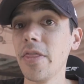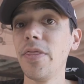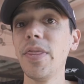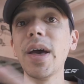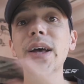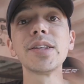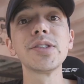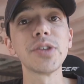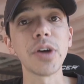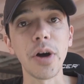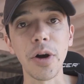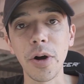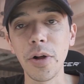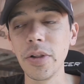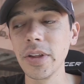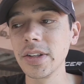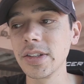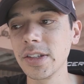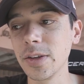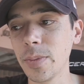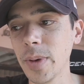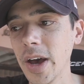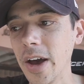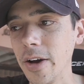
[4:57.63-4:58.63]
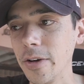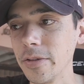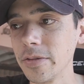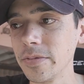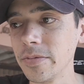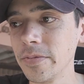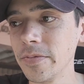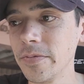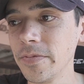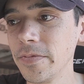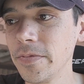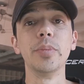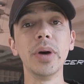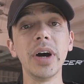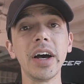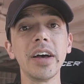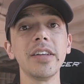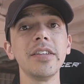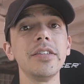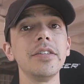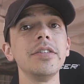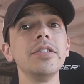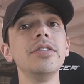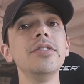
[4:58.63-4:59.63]
That's all it's about.
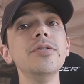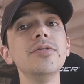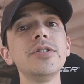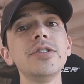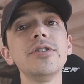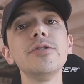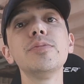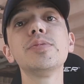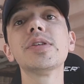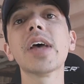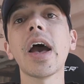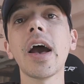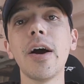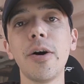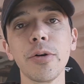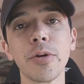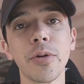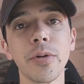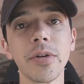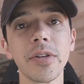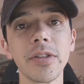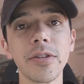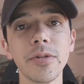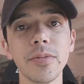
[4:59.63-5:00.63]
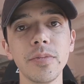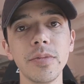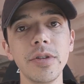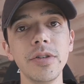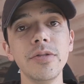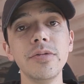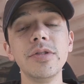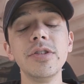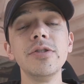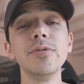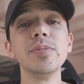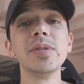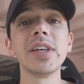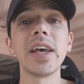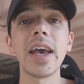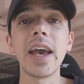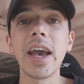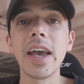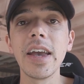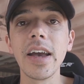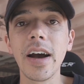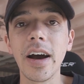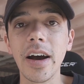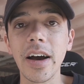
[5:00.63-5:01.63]
But YouTube's algorithm, YouTube's
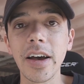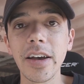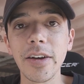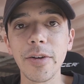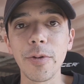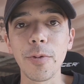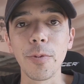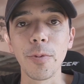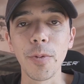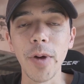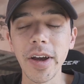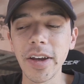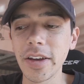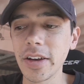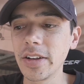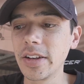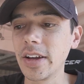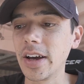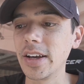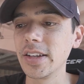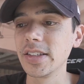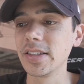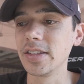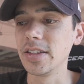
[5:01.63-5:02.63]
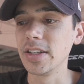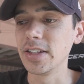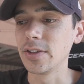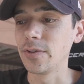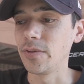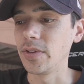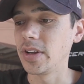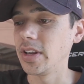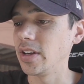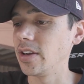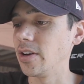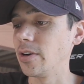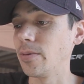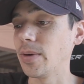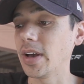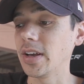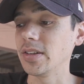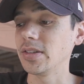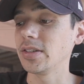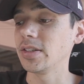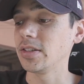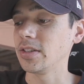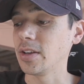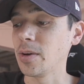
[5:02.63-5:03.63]
AI, recognized this video
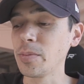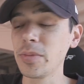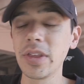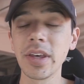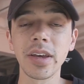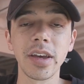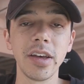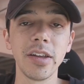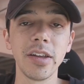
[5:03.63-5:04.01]
as something